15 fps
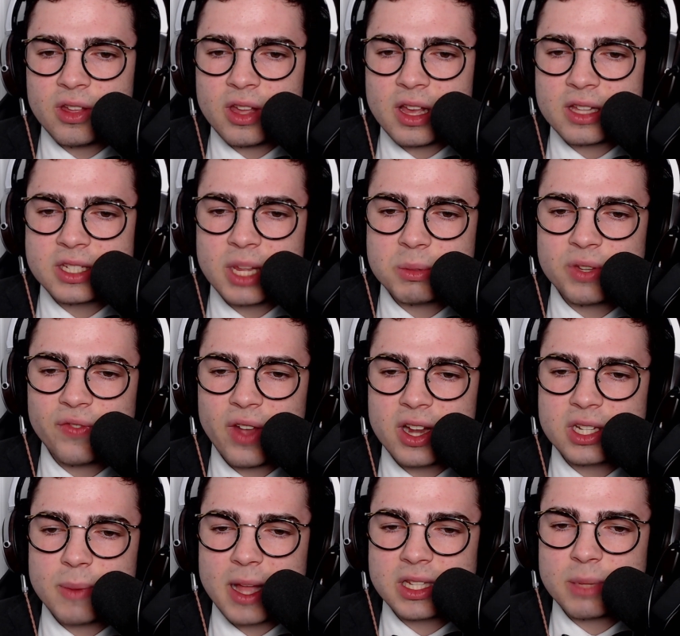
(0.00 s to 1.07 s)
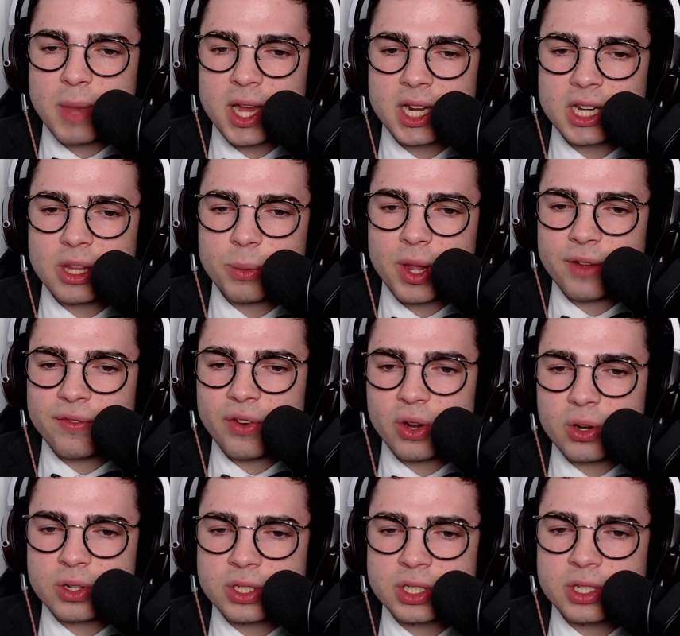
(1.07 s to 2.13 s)
It seems Flair's about to make it in the ring
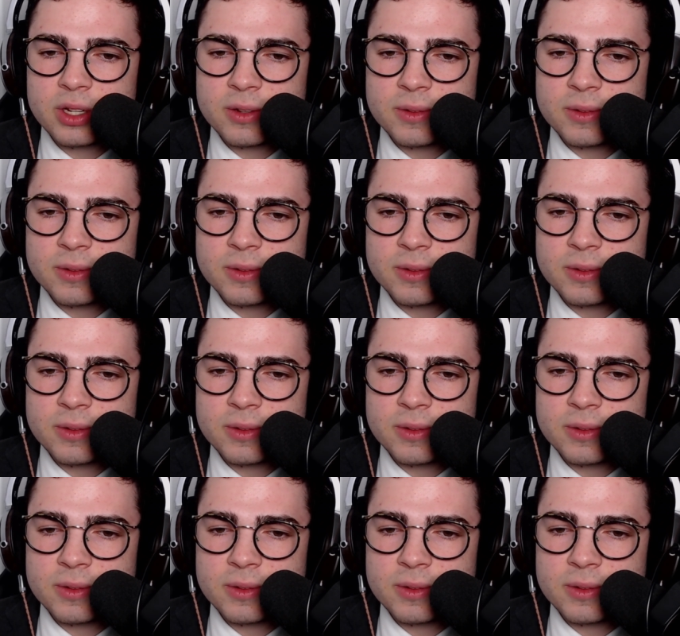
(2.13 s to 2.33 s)
first.